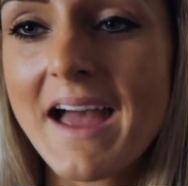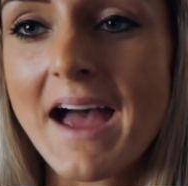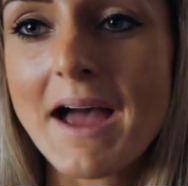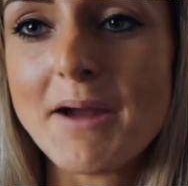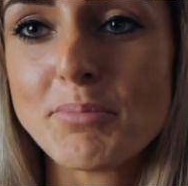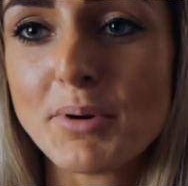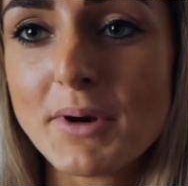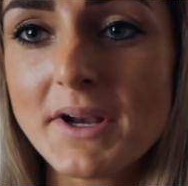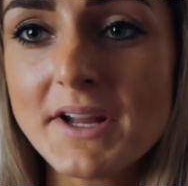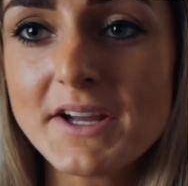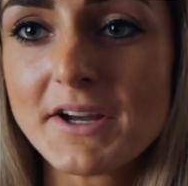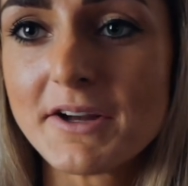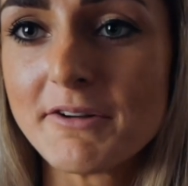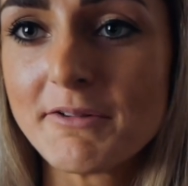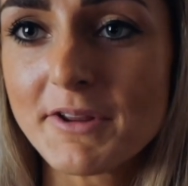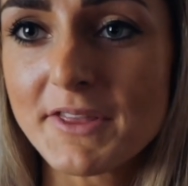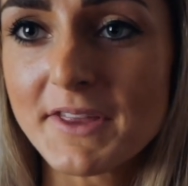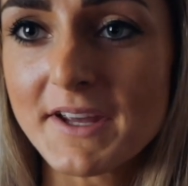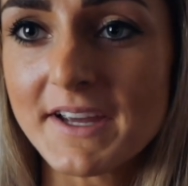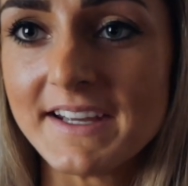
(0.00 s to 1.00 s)
I'm pretty good
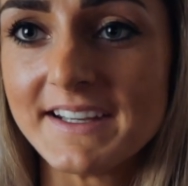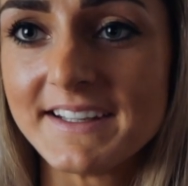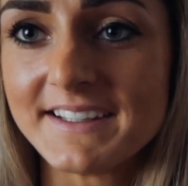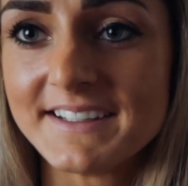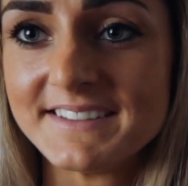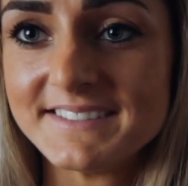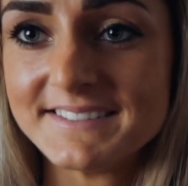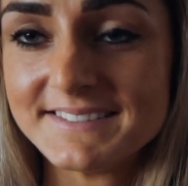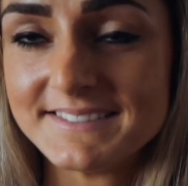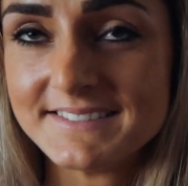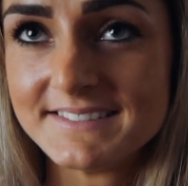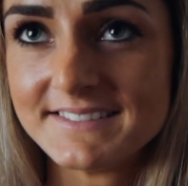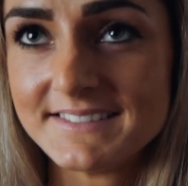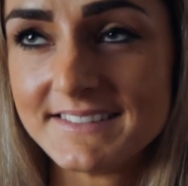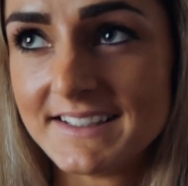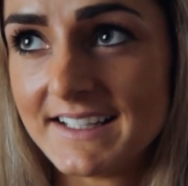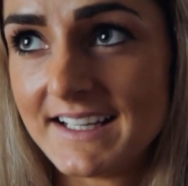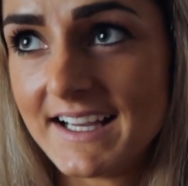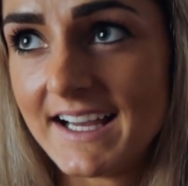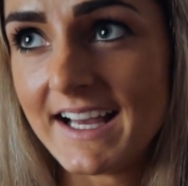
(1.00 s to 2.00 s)
with, like,
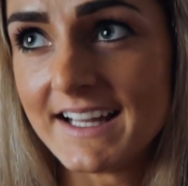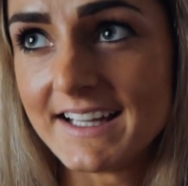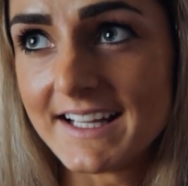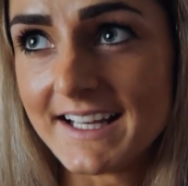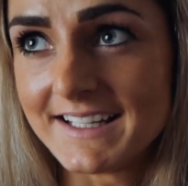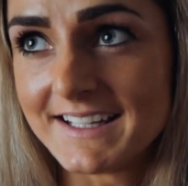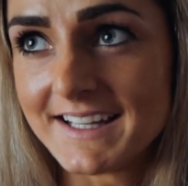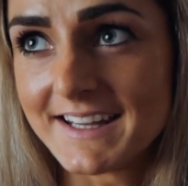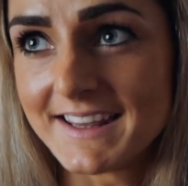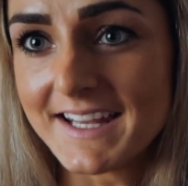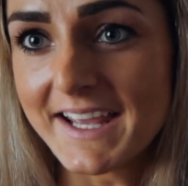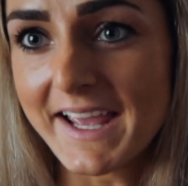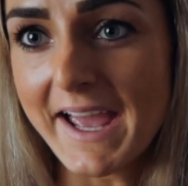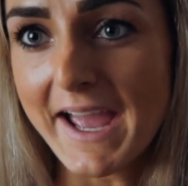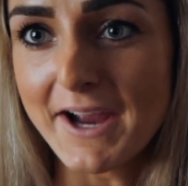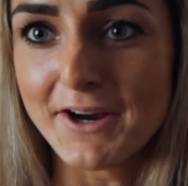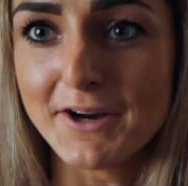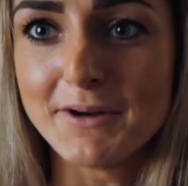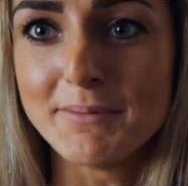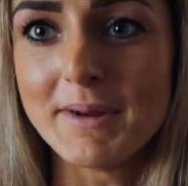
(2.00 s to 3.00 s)
I like to think
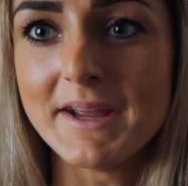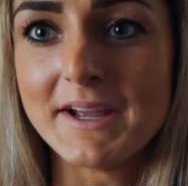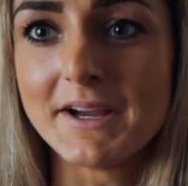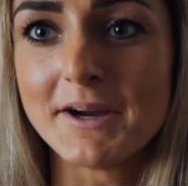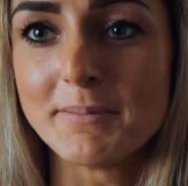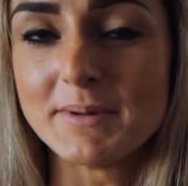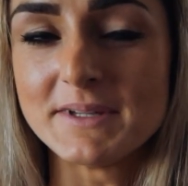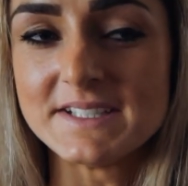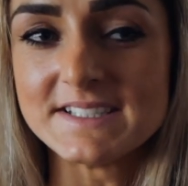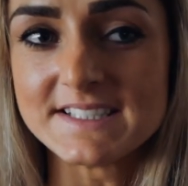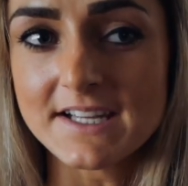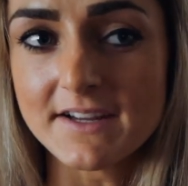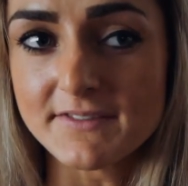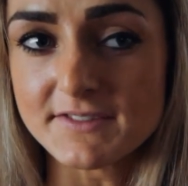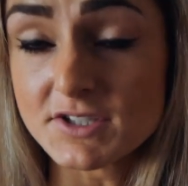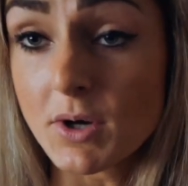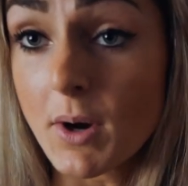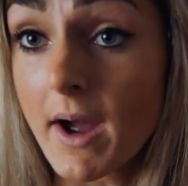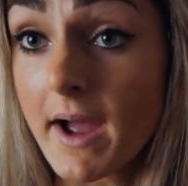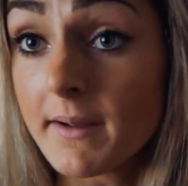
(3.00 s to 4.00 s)
hair and makeup and stuff,
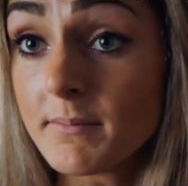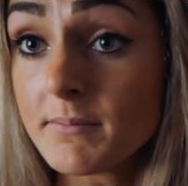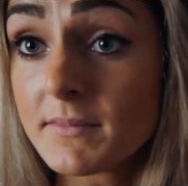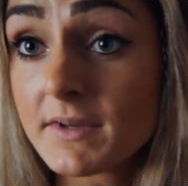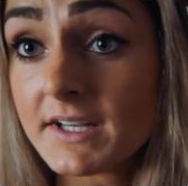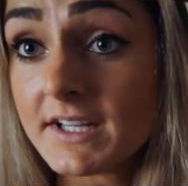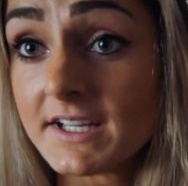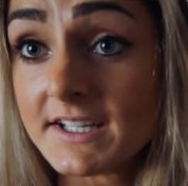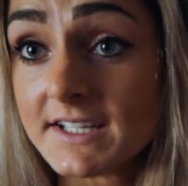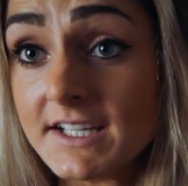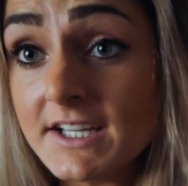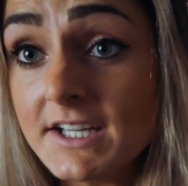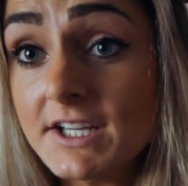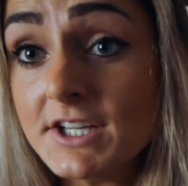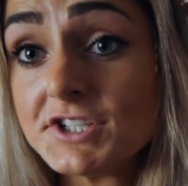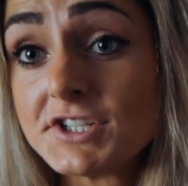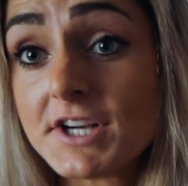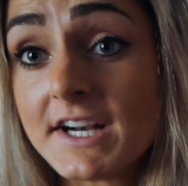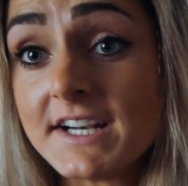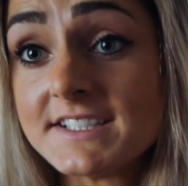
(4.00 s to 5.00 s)
so I'm gonna
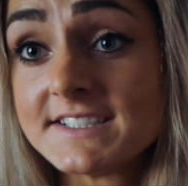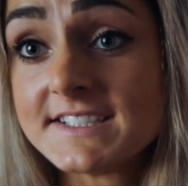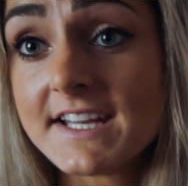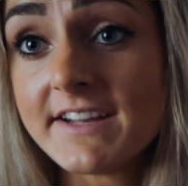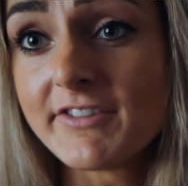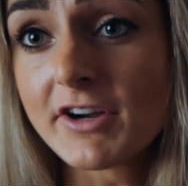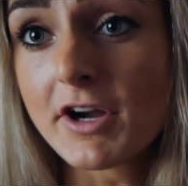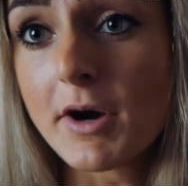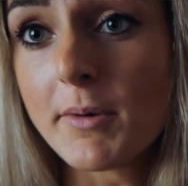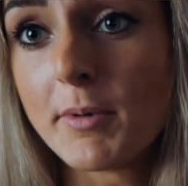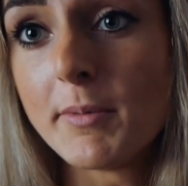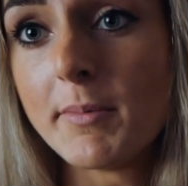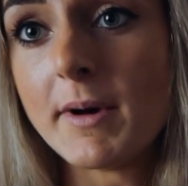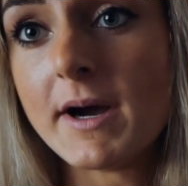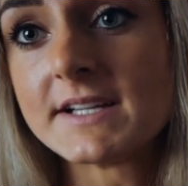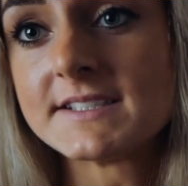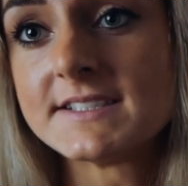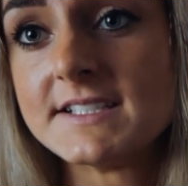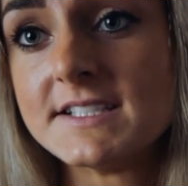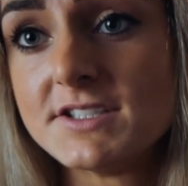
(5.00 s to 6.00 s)
try to save a couple
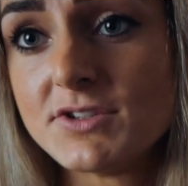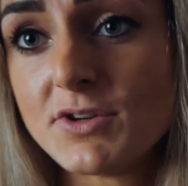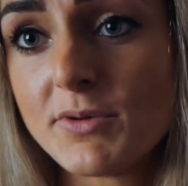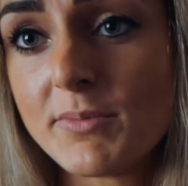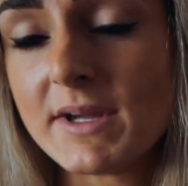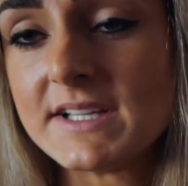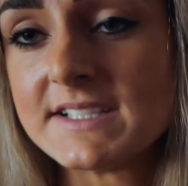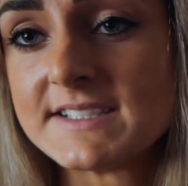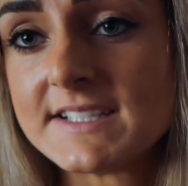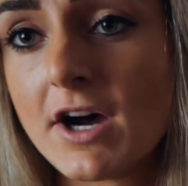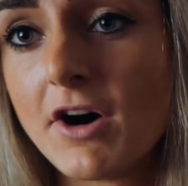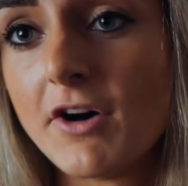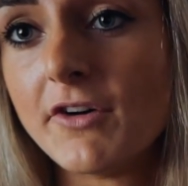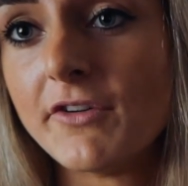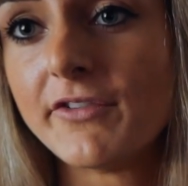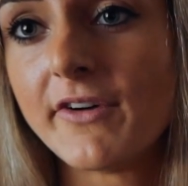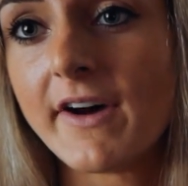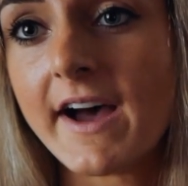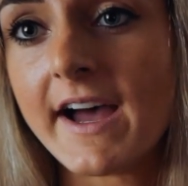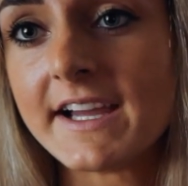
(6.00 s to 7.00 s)
bucks and do it
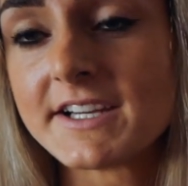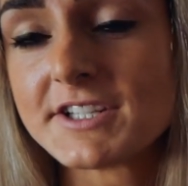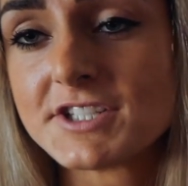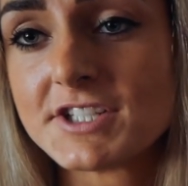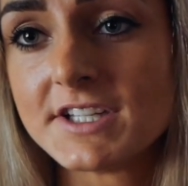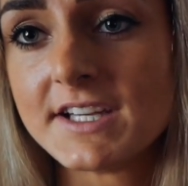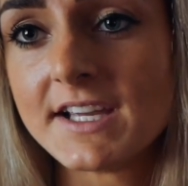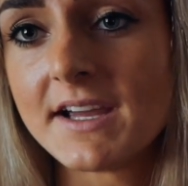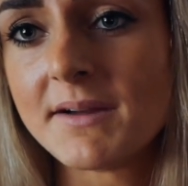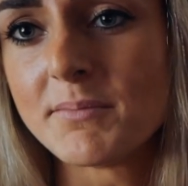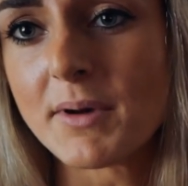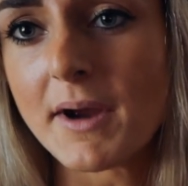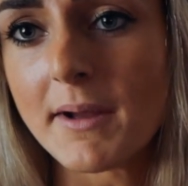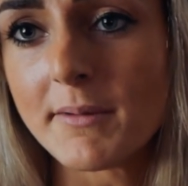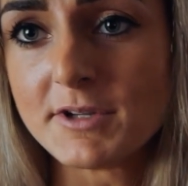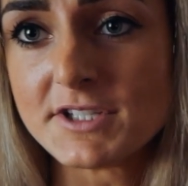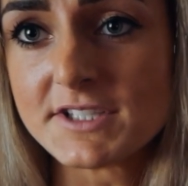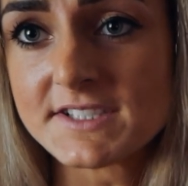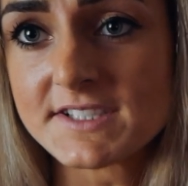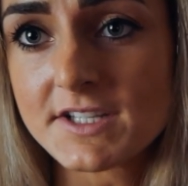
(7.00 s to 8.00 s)
myself. I actually, I'm
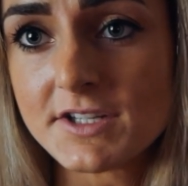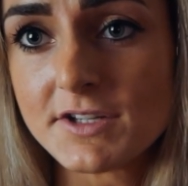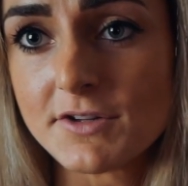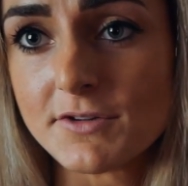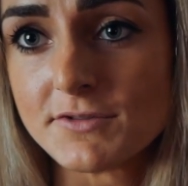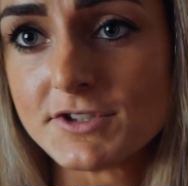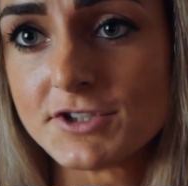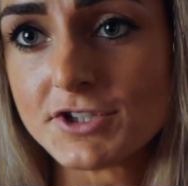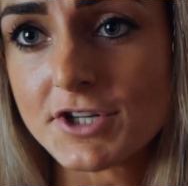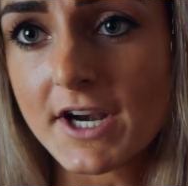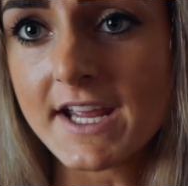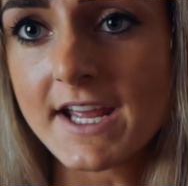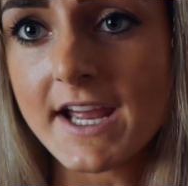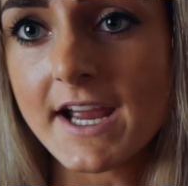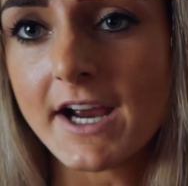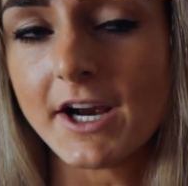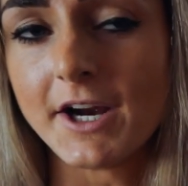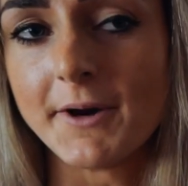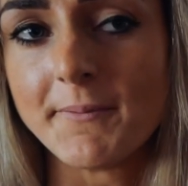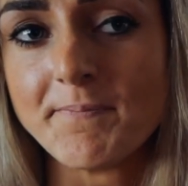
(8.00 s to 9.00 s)
probably just gonna go straight
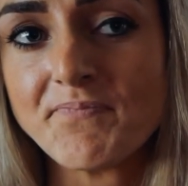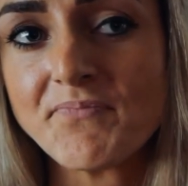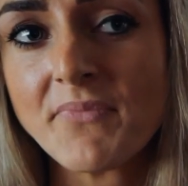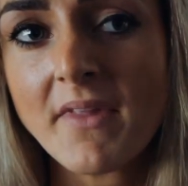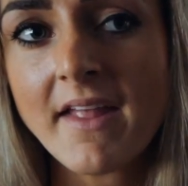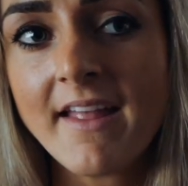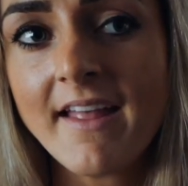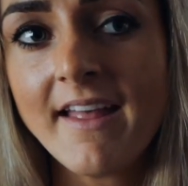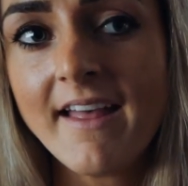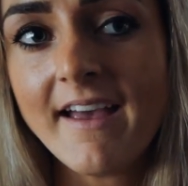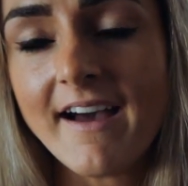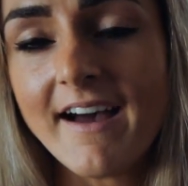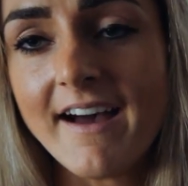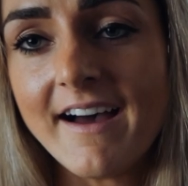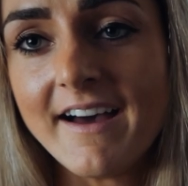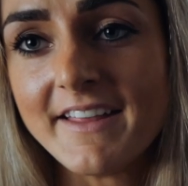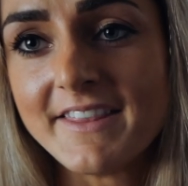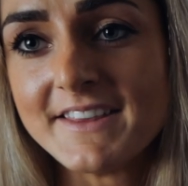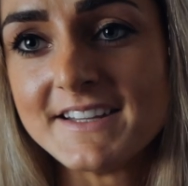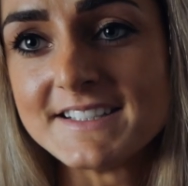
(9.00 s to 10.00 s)
hair
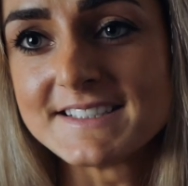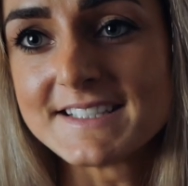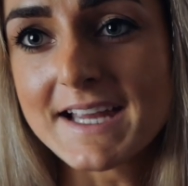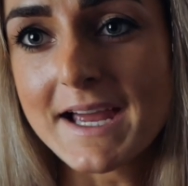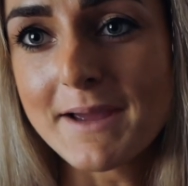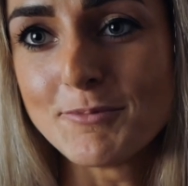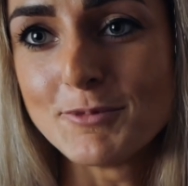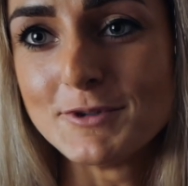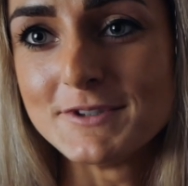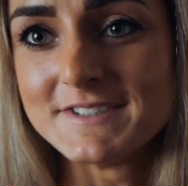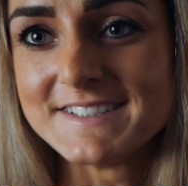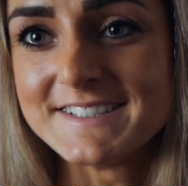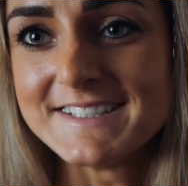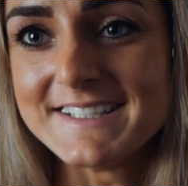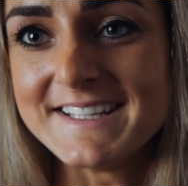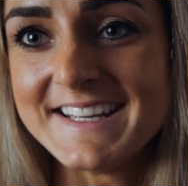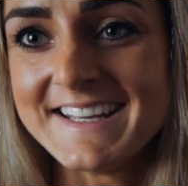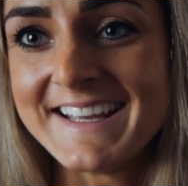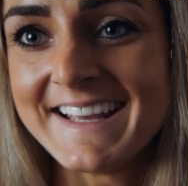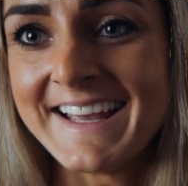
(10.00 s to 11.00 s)
uh, this time, we'll
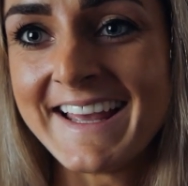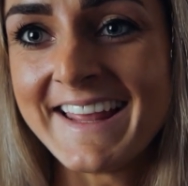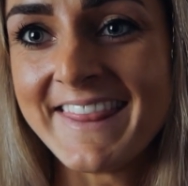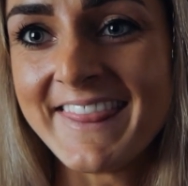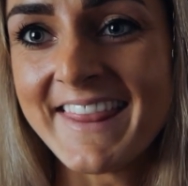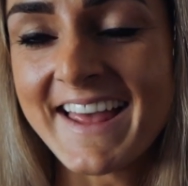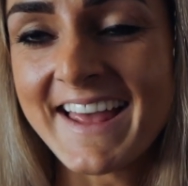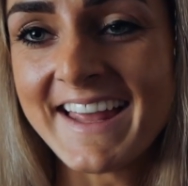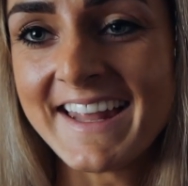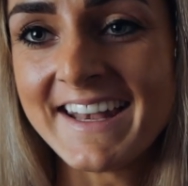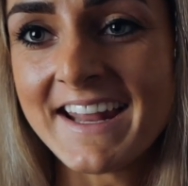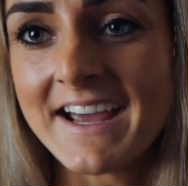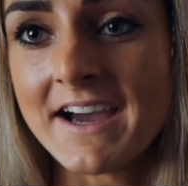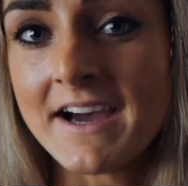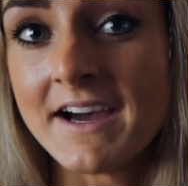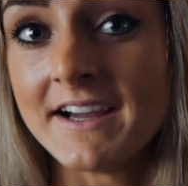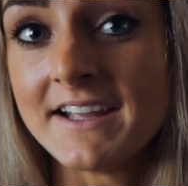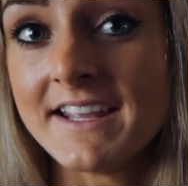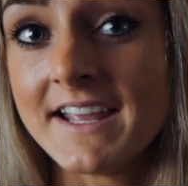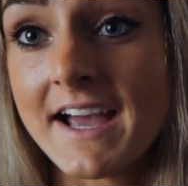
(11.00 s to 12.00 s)
see. And then,
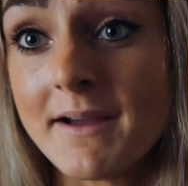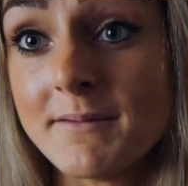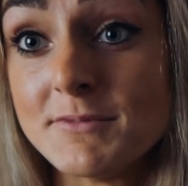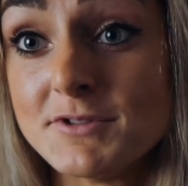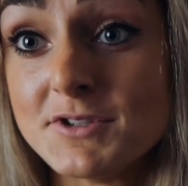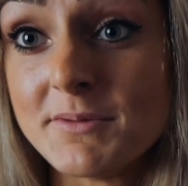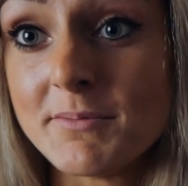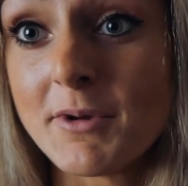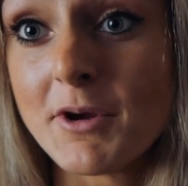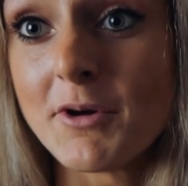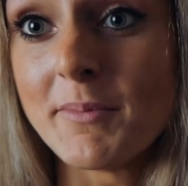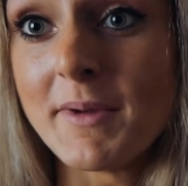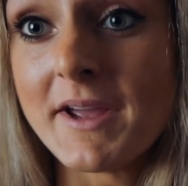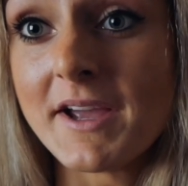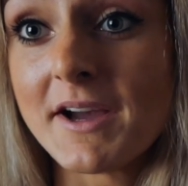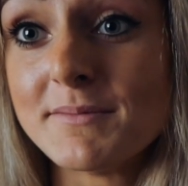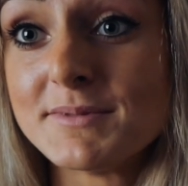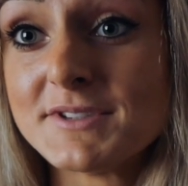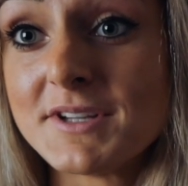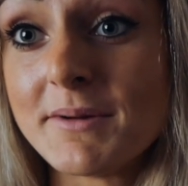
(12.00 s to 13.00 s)
uh, yeah, I'm doing my own
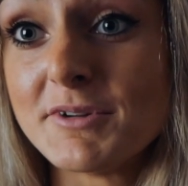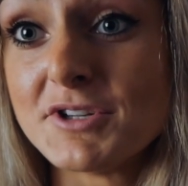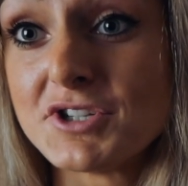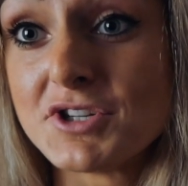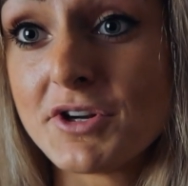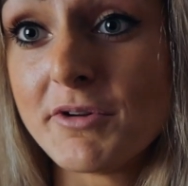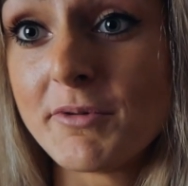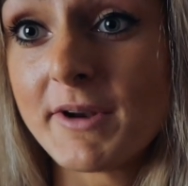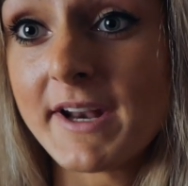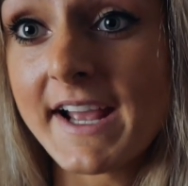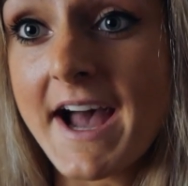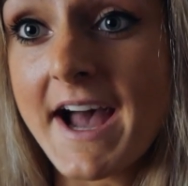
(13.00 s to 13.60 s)
makeup, so I'm gonna show you what I